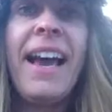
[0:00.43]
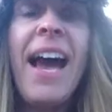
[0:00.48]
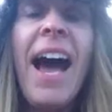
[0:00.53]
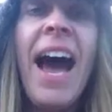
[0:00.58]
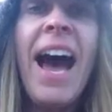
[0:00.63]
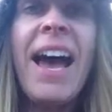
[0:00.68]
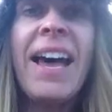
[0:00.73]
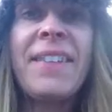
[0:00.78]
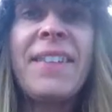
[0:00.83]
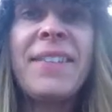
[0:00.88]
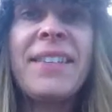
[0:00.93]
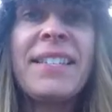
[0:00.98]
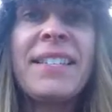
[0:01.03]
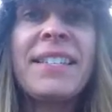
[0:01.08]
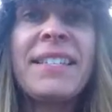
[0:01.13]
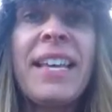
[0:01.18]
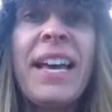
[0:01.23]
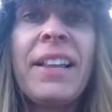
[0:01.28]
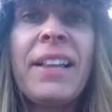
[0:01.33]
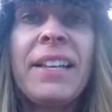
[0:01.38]
Hi, this
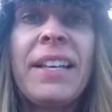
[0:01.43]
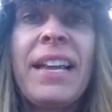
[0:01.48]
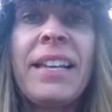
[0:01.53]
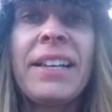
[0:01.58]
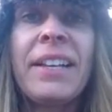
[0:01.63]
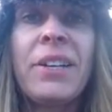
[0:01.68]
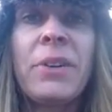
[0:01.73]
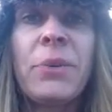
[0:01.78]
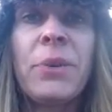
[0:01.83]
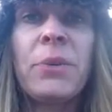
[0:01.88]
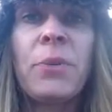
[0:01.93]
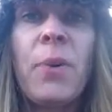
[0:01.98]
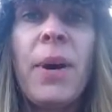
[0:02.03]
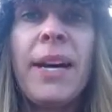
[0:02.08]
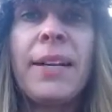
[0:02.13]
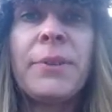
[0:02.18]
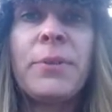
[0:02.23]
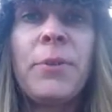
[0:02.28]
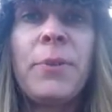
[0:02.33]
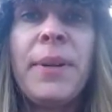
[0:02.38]
is Kelly Neitlinger with
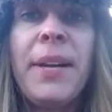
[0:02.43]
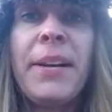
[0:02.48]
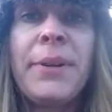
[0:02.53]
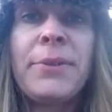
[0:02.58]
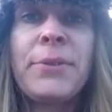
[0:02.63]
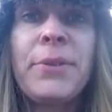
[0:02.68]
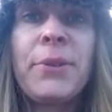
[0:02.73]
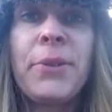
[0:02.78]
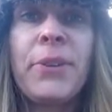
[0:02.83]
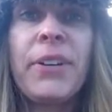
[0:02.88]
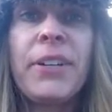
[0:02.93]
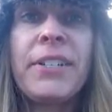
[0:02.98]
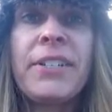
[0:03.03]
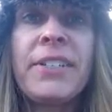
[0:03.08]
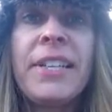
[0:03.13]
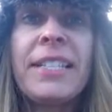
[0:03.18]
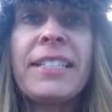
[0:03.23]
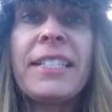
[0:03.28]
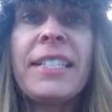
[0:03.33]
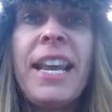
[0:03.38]
Wild Woman
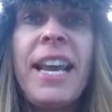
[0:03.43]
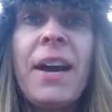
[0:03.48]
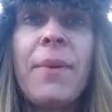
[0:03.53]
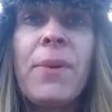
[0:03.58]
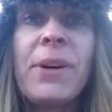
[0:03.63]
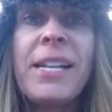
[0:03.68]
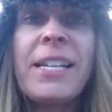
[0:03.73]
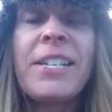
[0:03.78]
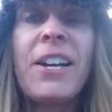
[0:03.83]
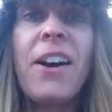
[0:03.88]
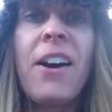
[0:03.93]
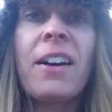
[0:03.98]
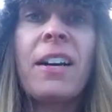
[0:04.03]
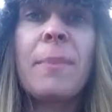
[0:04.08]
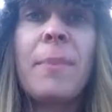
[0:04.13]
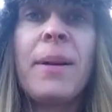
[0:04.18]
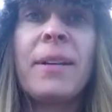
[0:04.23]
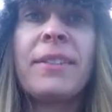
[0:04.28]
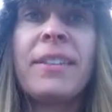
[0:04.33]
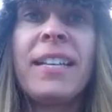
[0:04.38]
Outdoors, and today I want to talk
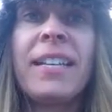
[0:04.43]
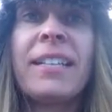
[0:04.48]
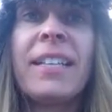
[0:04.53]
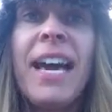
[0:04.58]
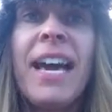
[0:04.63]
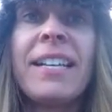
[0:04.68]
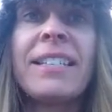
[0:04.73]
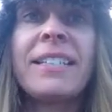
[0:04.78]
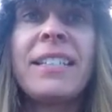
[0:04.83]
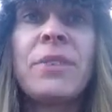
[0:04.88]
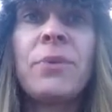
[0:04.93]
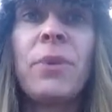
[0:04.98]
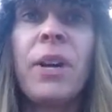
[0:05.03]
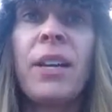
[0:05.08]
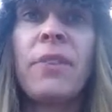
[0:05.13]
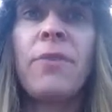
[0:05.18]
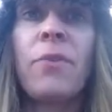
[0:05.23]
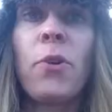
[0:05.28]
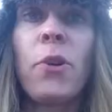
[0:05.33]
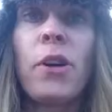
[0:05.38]
about the Alaskan
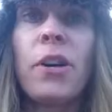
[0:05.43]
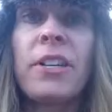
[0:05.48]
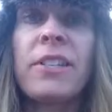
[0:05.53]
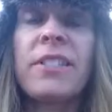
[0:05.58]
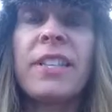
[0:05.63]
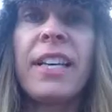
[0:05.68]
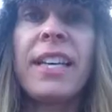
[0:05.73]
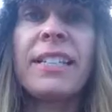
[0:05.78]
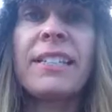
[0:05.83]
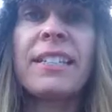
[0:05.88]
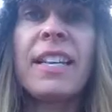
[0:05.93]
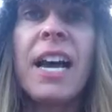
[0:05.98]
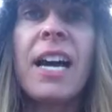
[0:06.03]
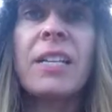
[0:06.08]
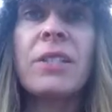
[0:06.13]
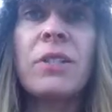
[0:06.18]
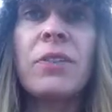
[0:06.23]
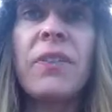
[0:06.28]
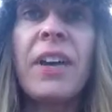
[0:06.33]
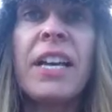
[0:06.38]
rainforest, its
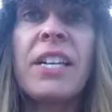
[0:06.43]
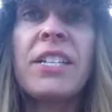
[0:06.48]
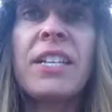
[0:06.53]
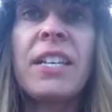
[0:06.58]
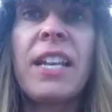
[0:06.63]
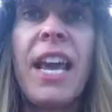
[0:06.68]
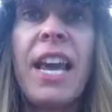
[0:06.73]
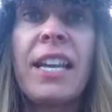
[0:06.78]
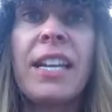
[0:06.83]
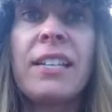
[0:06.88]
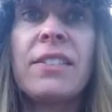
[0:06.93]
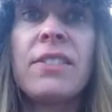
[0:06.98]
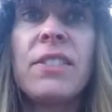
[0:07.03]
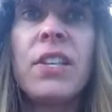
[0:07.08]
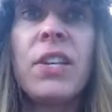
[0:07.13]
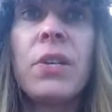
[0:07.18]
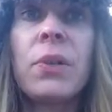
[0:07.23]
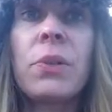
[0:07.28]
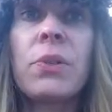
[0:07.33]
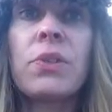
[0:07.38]
conservation, and its
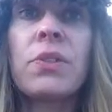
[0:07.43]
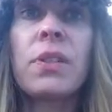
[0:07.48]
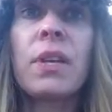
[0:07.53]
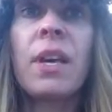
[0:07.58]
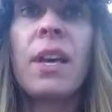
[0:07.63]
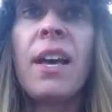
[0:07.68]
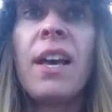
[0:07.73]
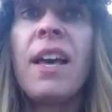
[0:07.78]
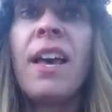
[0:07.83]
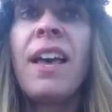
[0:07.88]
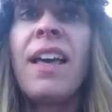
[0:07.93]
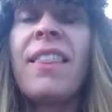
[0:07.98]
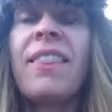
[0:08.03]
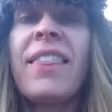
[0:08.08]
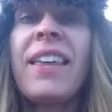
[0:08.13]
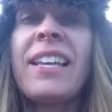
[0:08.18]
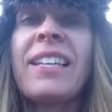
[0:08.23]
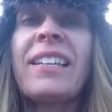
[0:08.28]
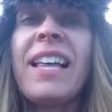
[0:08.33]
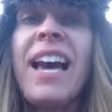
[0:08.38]
use.
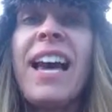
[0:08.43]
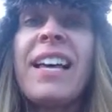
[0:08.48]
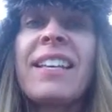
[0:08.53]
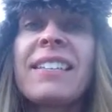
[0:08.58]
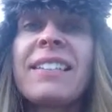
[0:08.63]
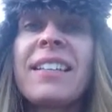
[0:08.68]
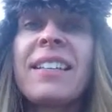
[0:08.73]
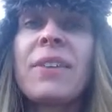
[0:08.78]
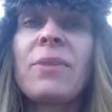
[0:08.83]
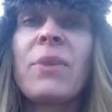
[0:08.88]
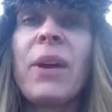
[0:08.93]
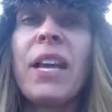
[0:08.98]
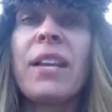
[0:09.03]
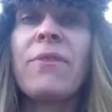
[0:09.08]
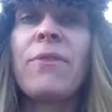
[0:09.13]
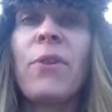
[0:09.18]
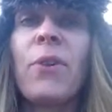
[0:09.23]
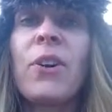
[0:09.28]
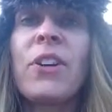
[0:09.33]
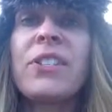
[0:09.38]
The Alaska
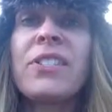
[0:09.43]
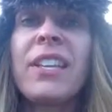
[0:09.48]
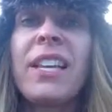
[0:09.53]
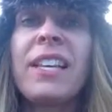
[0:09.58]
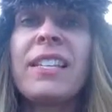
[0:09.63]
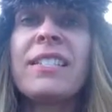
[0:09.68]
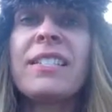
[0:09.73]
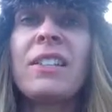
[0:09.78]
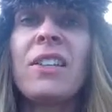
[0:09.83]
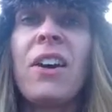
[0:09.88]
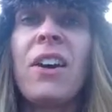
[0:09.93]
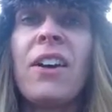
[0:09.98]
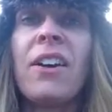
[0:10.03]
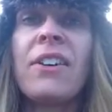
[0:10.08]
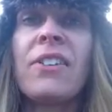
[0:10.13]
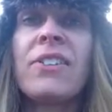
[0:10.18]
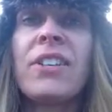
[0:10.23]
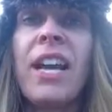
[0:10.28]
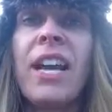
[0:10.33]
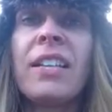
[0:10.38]
rainforest is
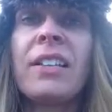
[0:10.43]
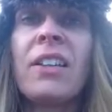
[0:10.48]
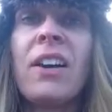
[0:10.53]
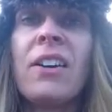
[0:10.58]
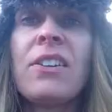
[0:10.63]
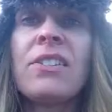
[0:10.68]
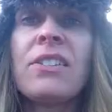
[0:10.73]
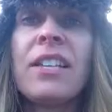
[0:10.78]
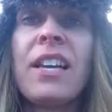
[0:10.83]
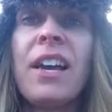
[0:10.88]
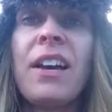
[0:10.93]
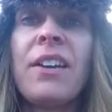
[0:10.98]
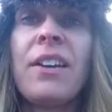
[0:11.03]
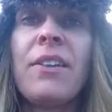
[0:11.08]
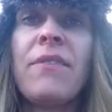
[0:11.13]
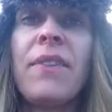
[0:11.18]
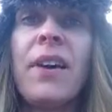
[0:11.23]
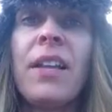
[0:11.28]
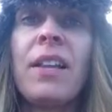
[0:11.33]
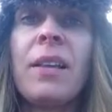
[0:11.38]
large and largely
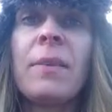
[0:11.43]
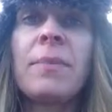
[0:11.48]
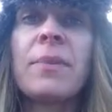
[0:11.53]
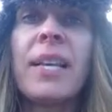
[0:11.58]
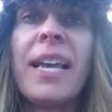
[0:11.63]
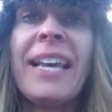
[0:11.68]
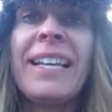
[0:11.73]
undeveloped.